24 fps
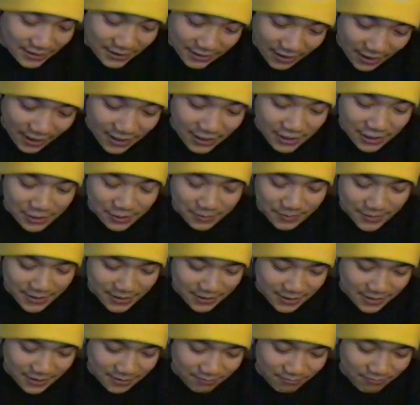
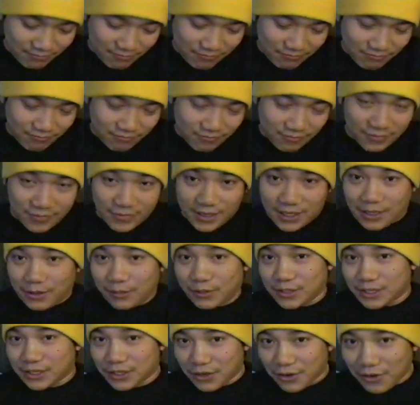astonishment
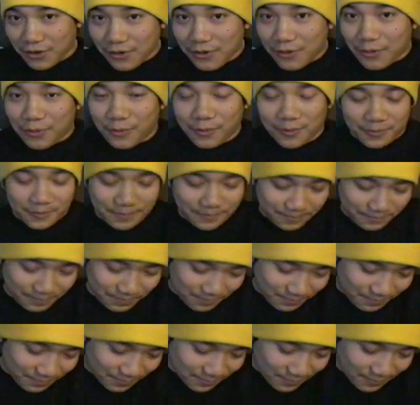it was the girl
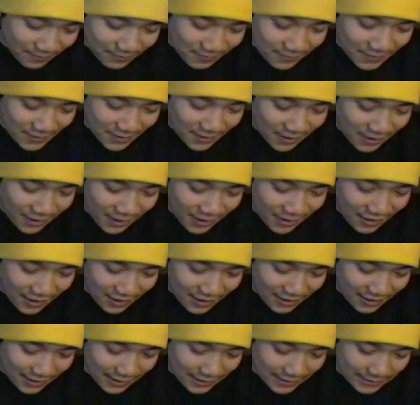
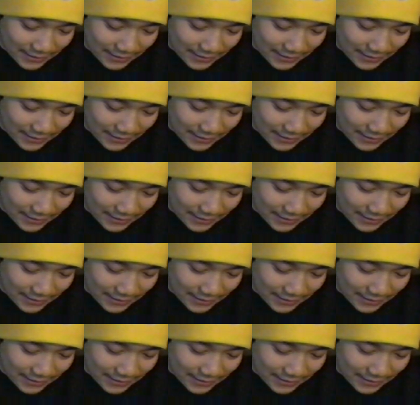uh,